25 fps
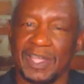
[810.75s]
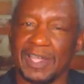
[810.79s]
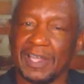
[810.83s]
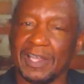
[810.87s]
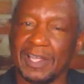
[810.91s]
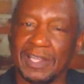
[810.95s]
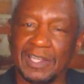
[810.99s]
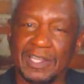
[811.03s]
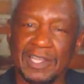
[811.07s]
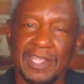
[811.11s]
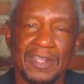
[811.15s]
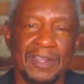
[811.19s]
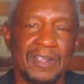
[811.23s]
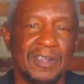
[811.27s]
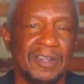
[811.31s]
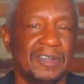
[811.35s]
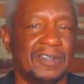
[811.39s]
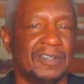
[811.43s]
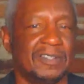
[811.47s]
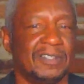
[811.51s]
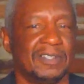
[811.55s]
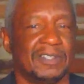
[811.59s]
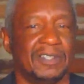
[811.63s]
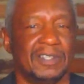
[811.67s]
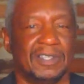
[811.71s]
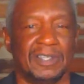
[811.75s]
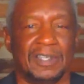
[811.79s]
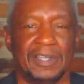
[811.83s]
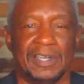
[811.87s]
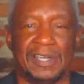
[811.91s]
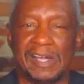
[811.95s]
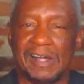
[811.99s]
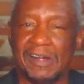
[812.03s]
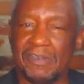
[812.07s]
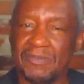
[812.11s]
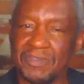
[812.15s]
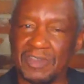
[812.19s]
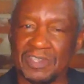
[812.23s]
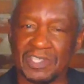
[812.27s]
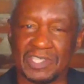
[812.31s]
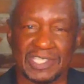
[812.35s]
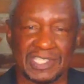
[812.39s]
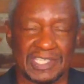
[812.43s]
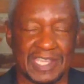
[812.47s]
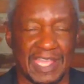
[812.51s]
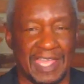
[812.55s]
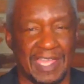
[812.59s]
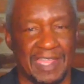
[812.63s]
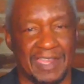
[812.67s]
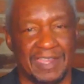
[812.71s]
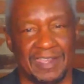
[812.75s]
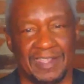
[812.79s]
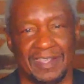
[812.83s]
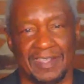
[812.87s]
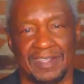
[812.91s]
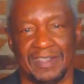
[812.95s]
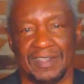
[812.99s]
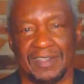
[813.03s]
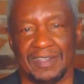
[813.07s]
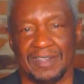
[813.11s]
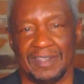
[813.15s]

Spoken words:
clear understanding